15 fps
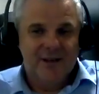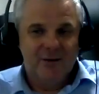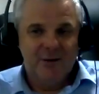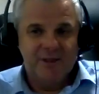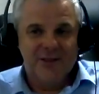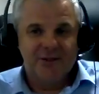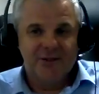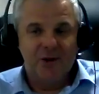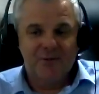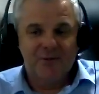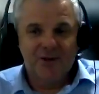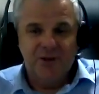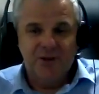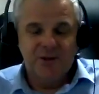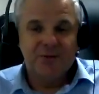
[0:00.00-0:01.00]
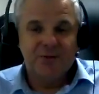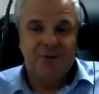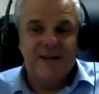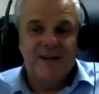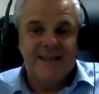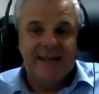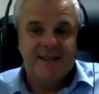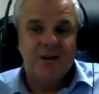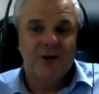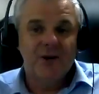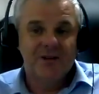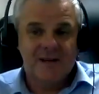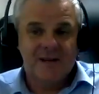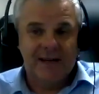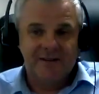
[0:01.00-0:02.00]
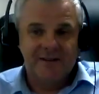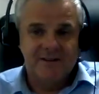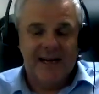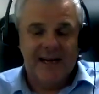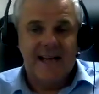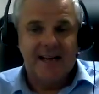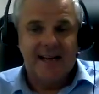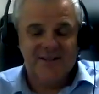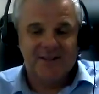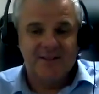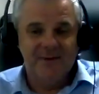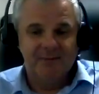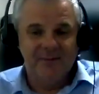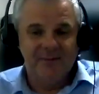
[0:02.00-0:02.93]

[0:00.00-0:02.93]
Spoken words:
we stopped students bringing their dogs to class.